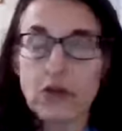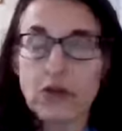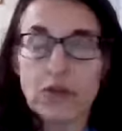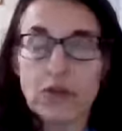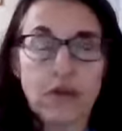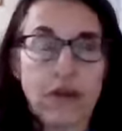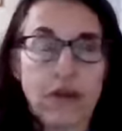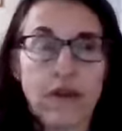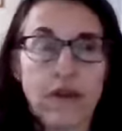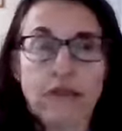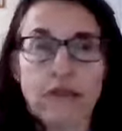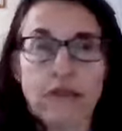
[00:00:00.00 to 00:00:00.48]

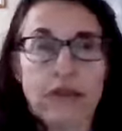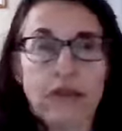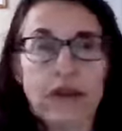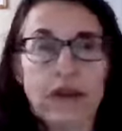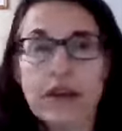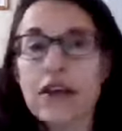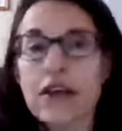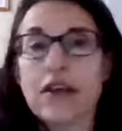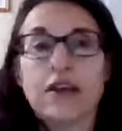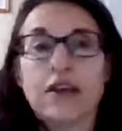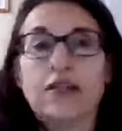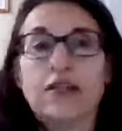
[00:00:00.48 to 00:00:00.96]
wherever
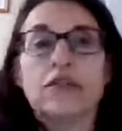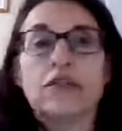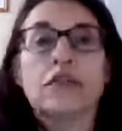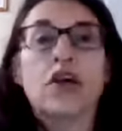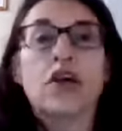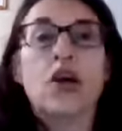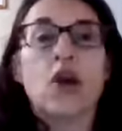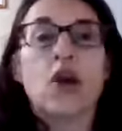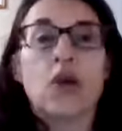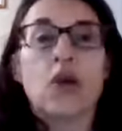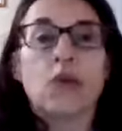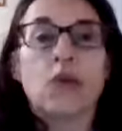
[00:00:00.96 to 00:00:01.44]
it is,
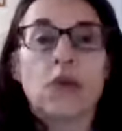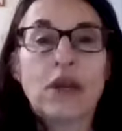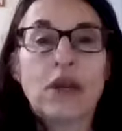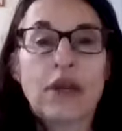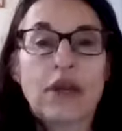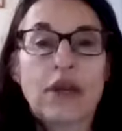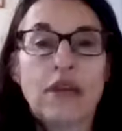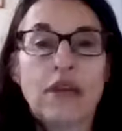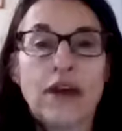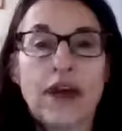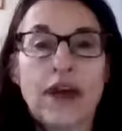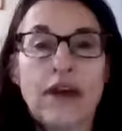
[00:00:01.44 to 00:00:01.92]
we
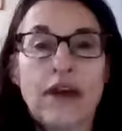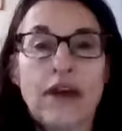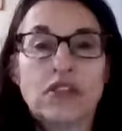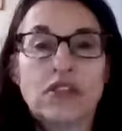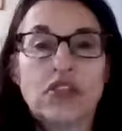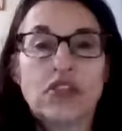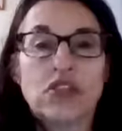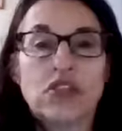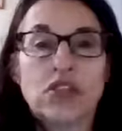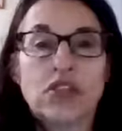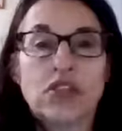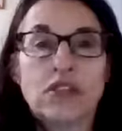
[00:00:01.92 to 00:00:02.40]
need to have a
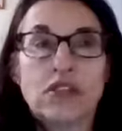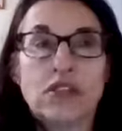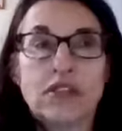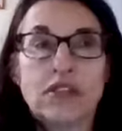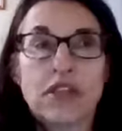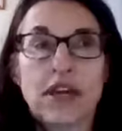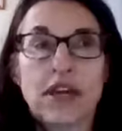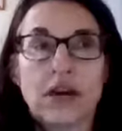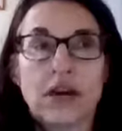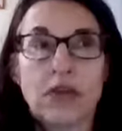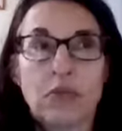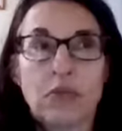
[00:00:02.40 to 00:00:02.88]
sheet to
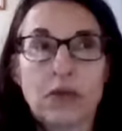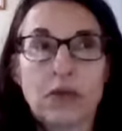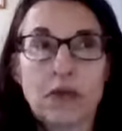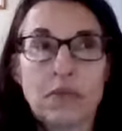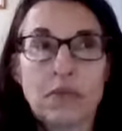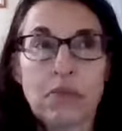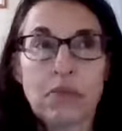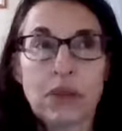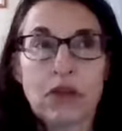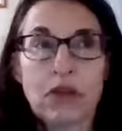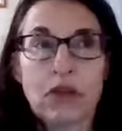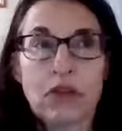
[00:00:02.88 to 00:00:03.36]
tell
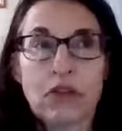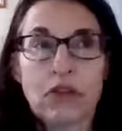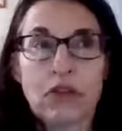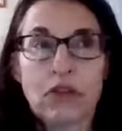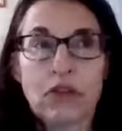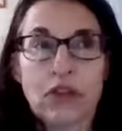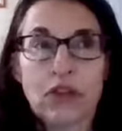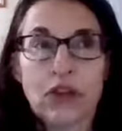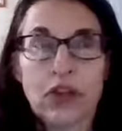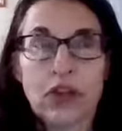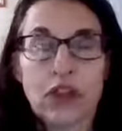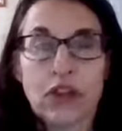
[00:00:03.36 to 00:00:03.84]

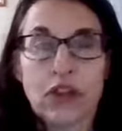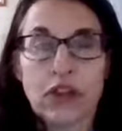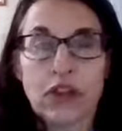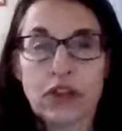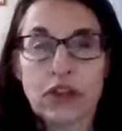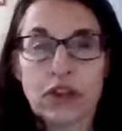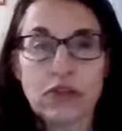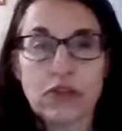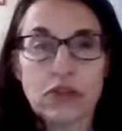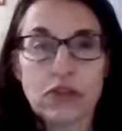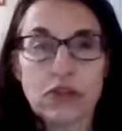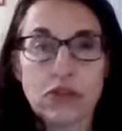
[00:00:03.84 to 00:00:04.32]
people,
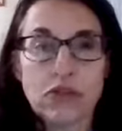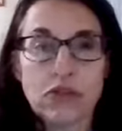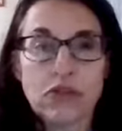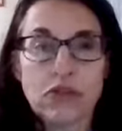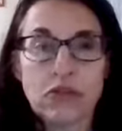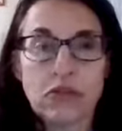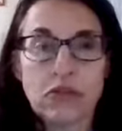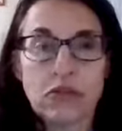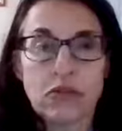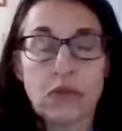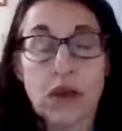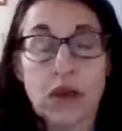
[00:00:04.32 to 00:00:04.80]

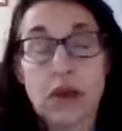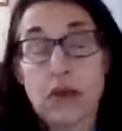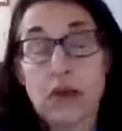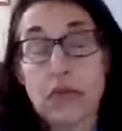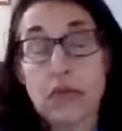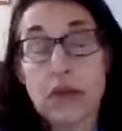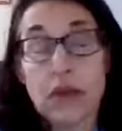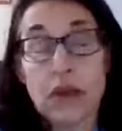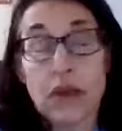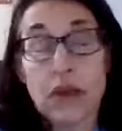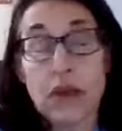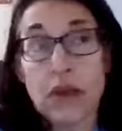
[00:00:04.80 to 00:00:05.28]
especially, well,
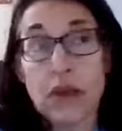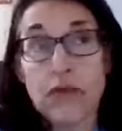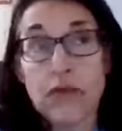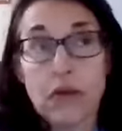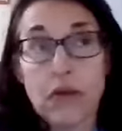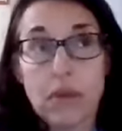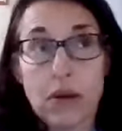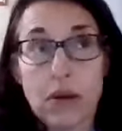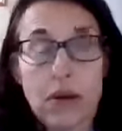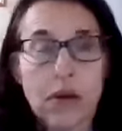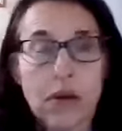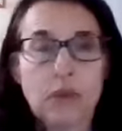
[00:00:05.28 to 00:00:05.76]
why not
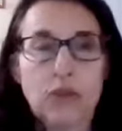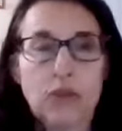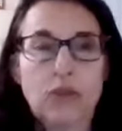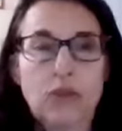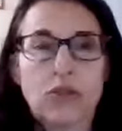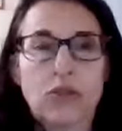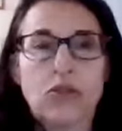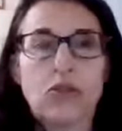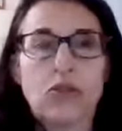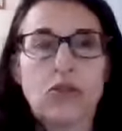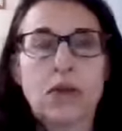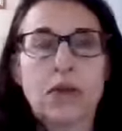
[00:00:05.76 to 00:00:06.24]
everybody, but
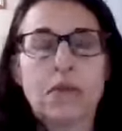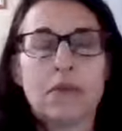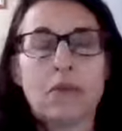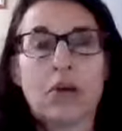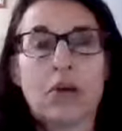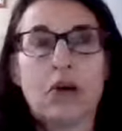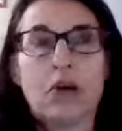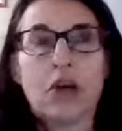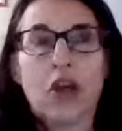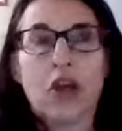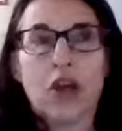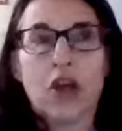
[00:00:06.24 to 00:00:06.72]
the new
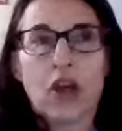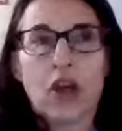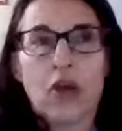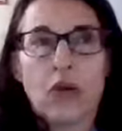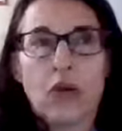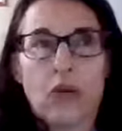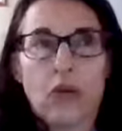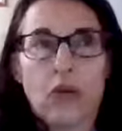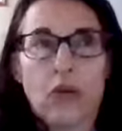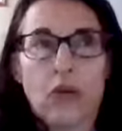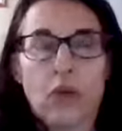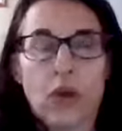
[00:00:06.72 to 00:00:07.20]
people,
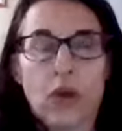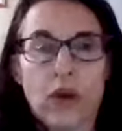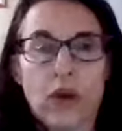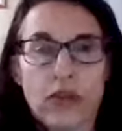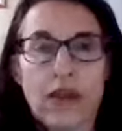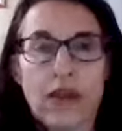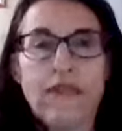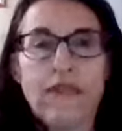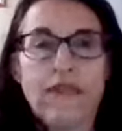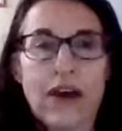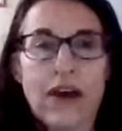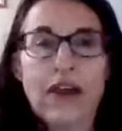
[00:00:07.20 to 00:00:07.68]
where
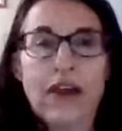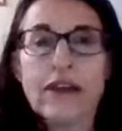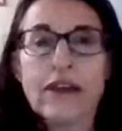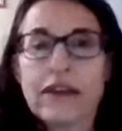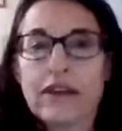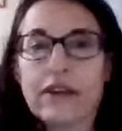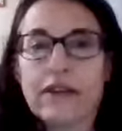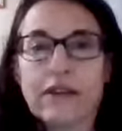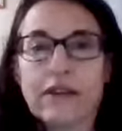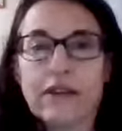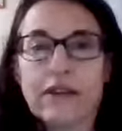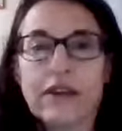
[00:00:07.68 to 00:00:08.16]
they find
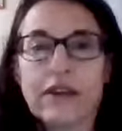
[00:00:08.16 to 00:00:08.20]
it.